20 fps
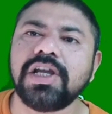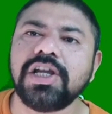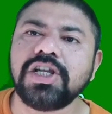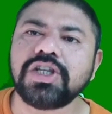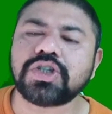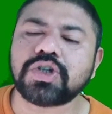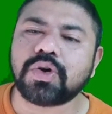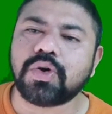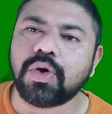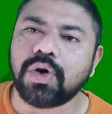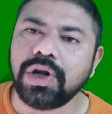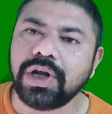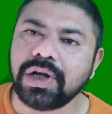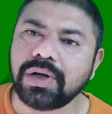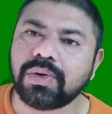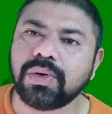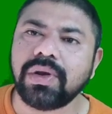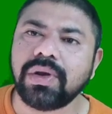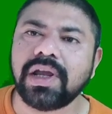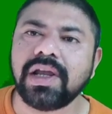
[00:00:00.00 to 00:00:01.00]
is
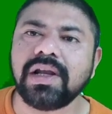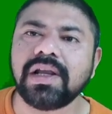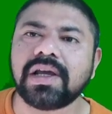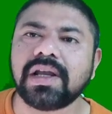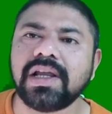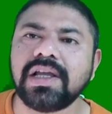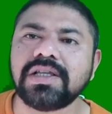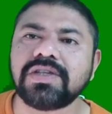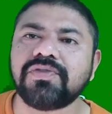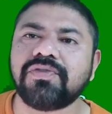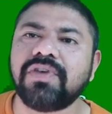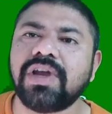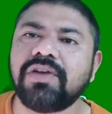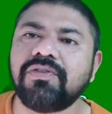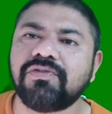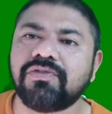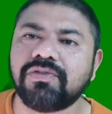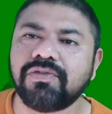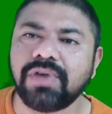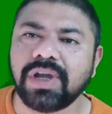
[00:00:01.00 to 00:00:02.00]
going to increase
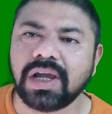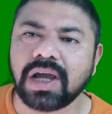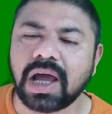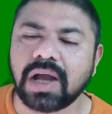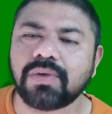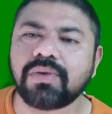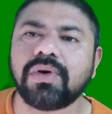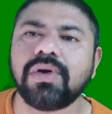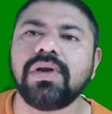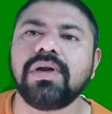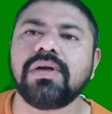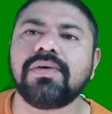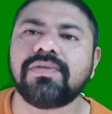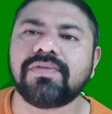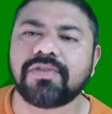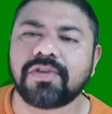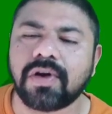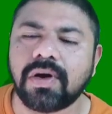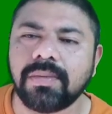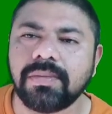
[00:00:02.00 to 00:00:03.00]
when we are going
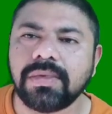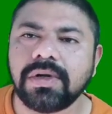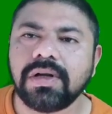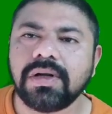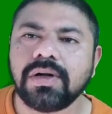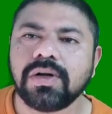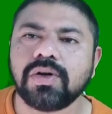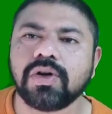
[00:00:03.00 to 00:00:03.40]
from